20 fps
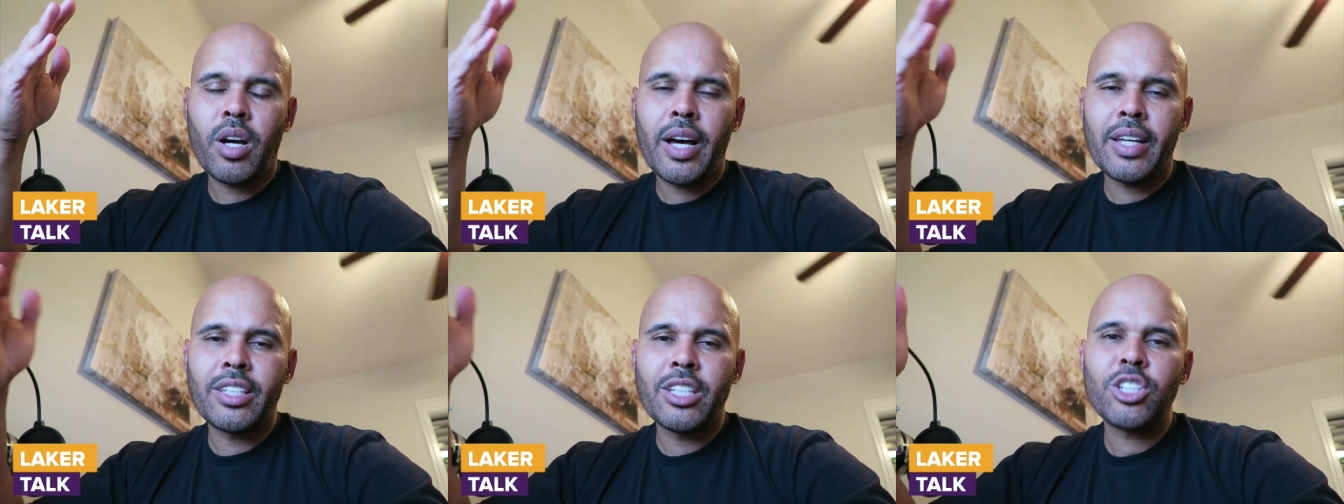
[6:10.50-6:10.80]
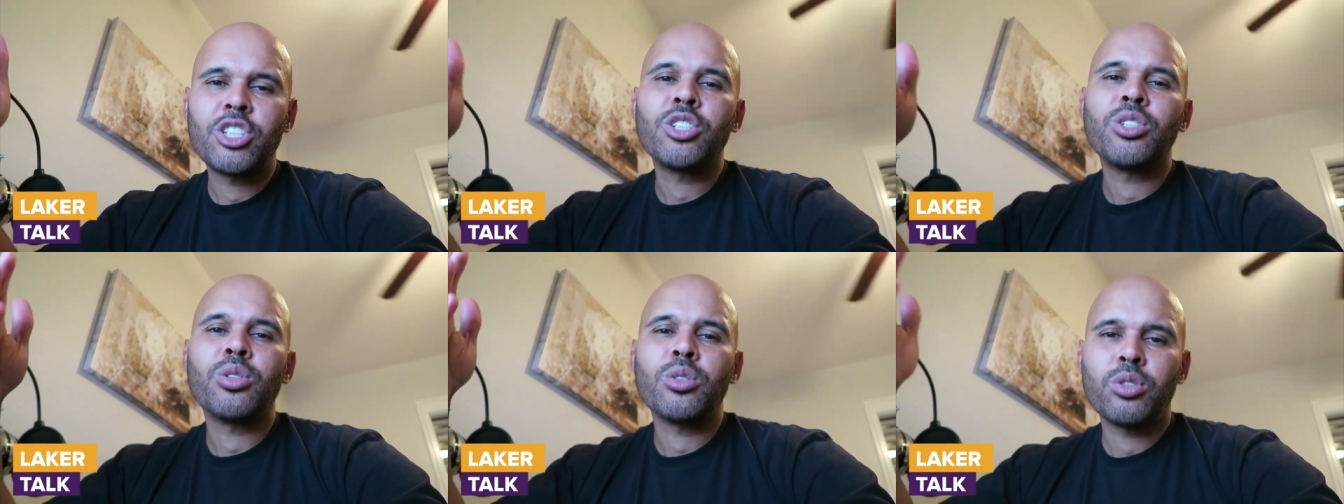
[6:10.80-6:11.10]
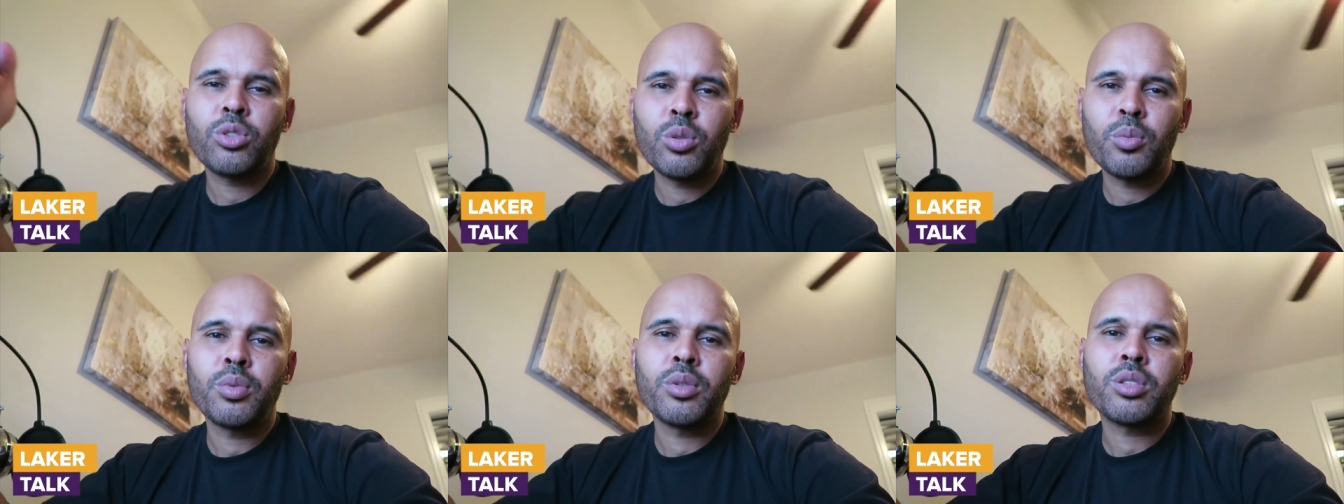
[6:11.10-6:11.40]
additional
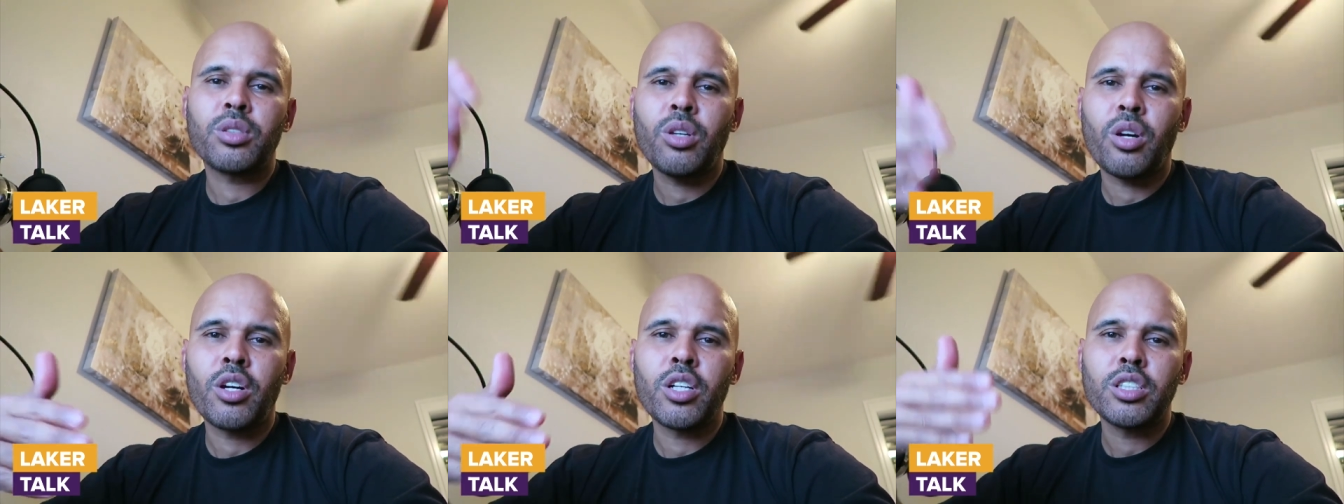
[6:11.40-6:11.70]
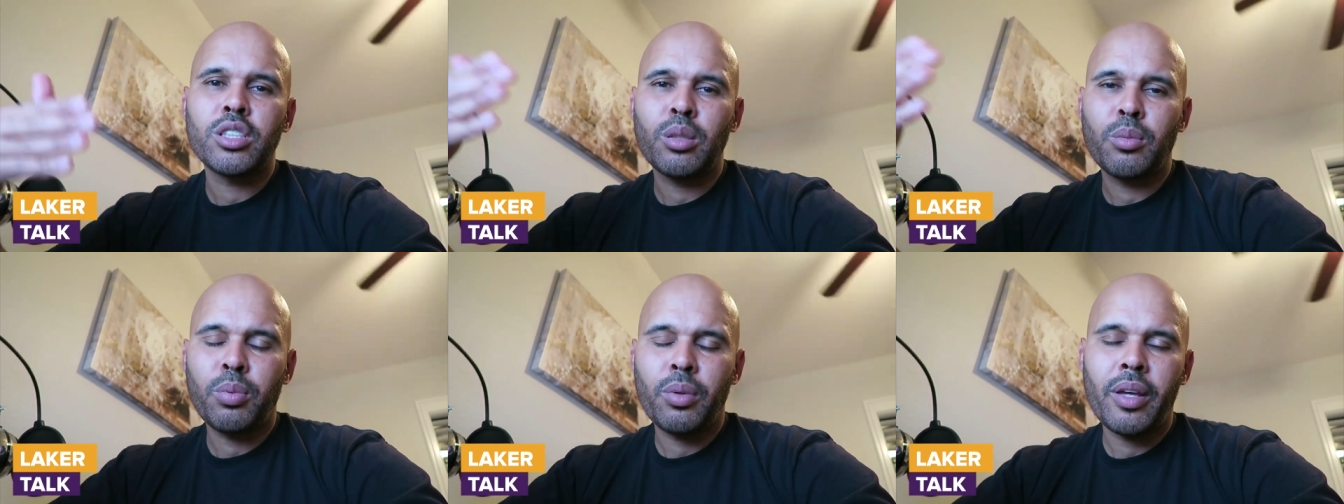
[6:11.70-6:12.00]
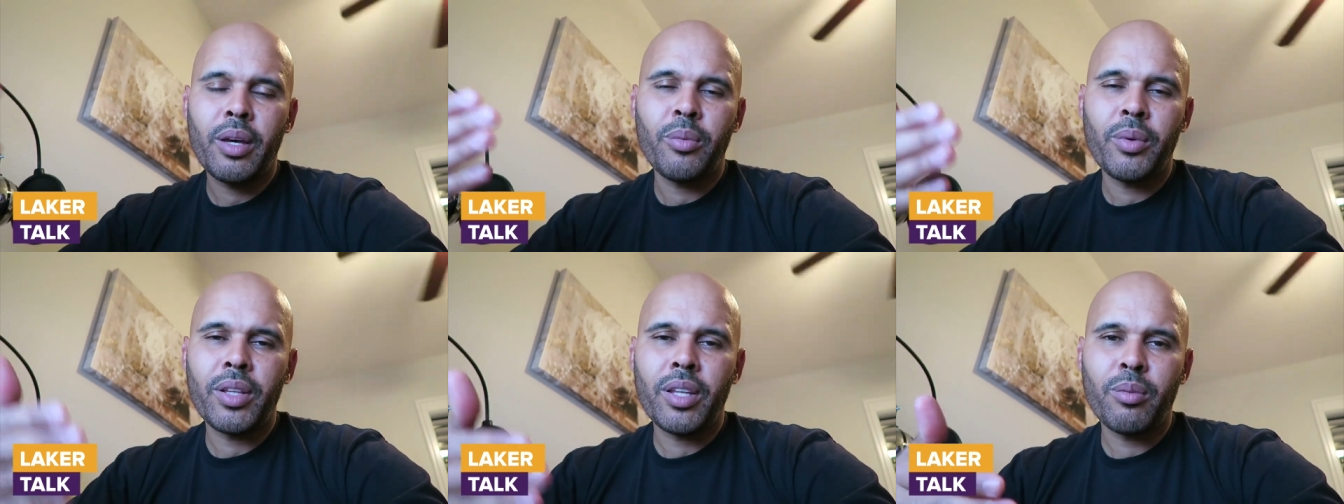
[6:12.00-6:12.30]
superstars to
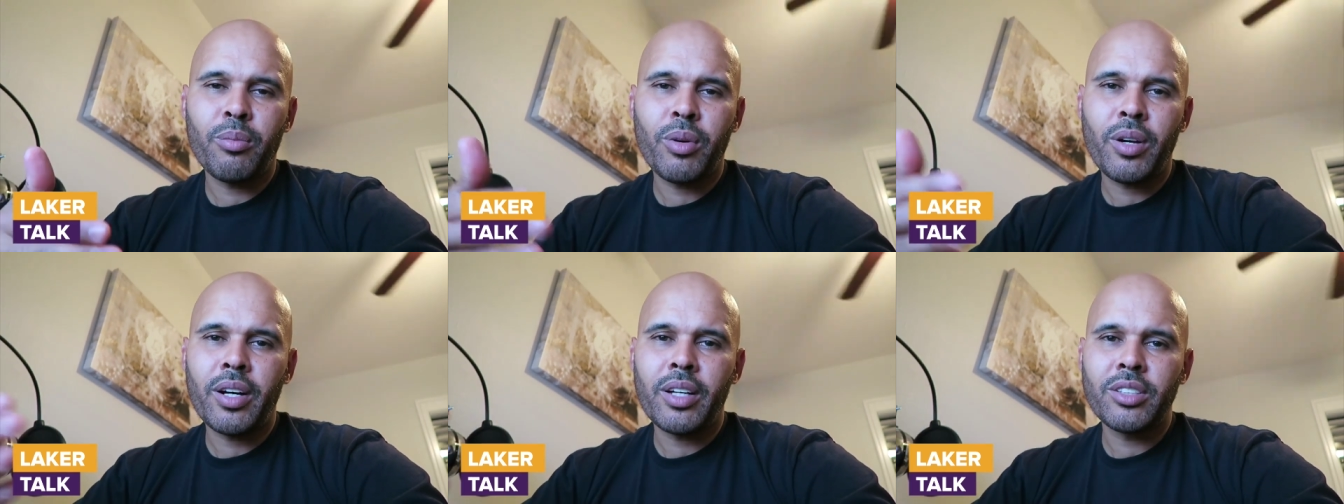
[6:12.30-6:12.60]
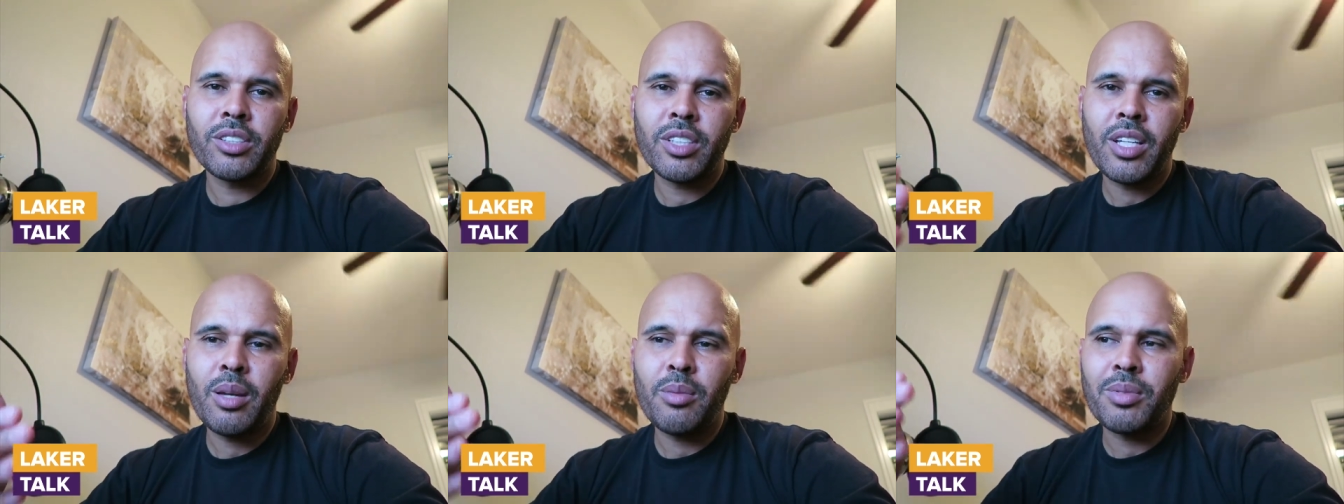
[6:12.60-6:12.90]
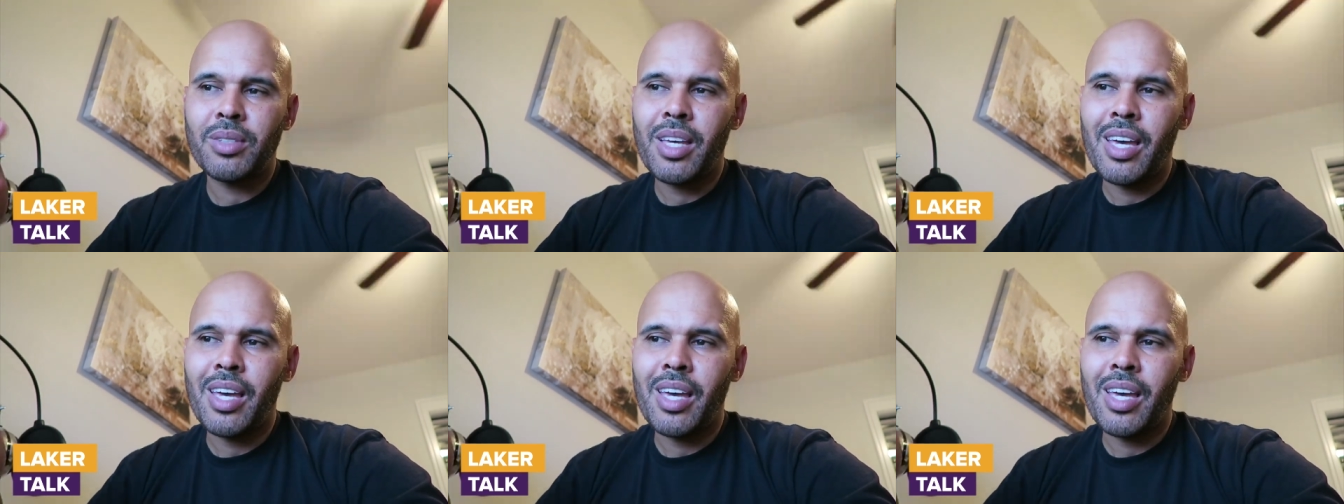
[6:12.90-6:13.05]
play with LeBron James.